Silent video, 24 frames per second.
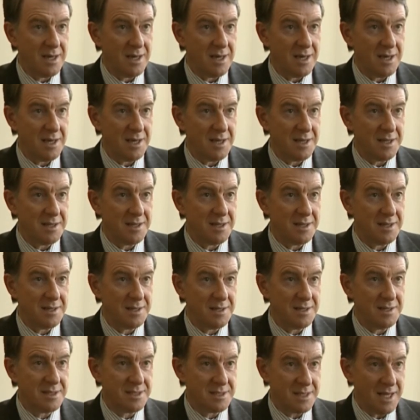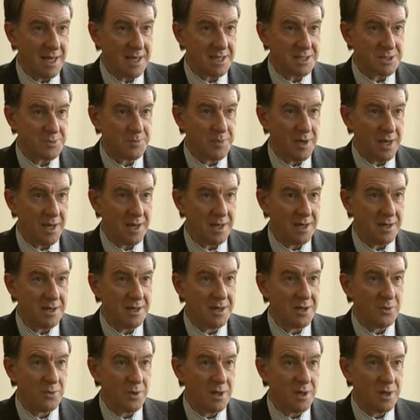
the taxpayer,